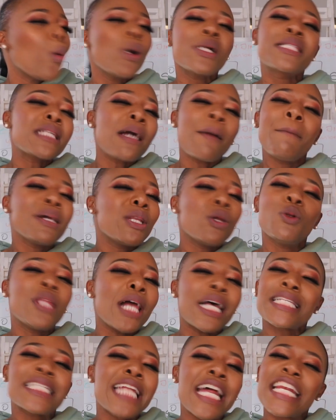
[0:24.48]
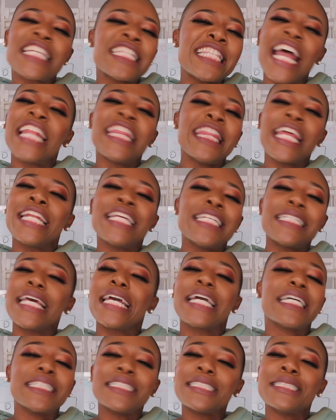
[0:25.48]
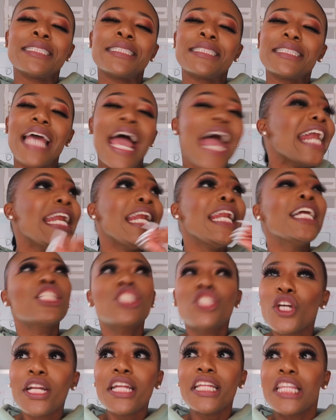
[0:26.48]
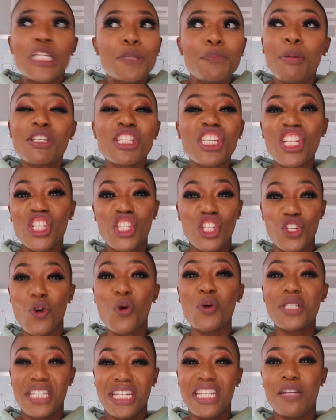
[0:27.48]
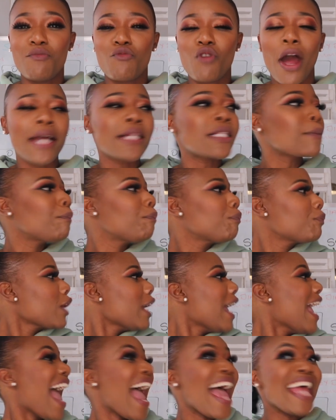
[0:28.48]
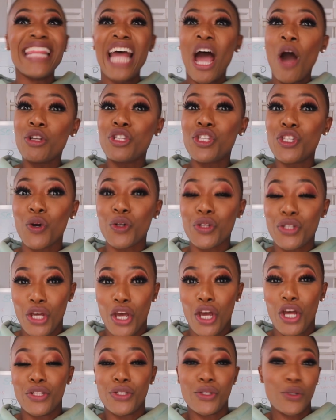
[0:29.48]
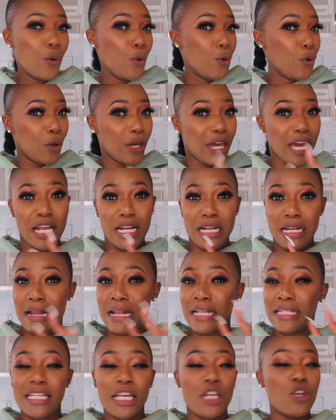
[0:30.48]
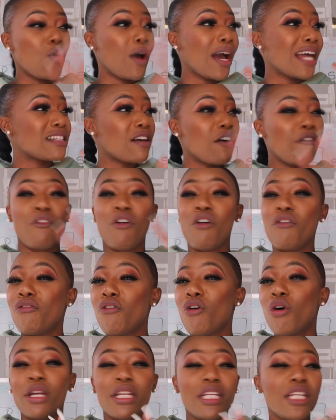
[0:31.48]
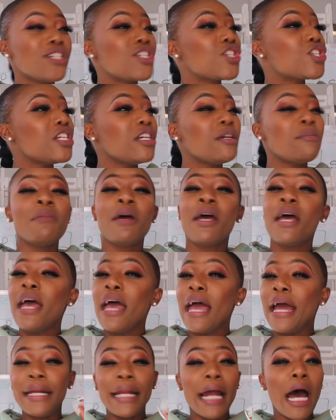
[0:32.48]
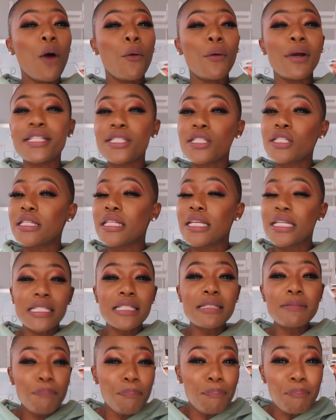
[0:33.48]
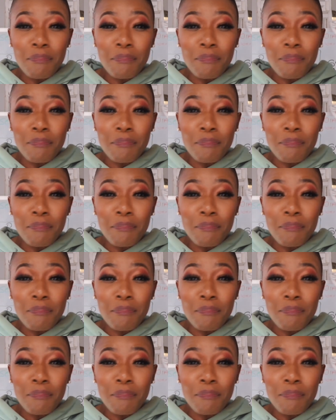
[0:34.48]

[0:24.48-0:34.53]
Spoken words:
with somebody who doesn't understand 30 seconds? And literally this person is in your team, right? And now it's your turn. So, okay, let's say you guys are 4-4 in each team. And now it's this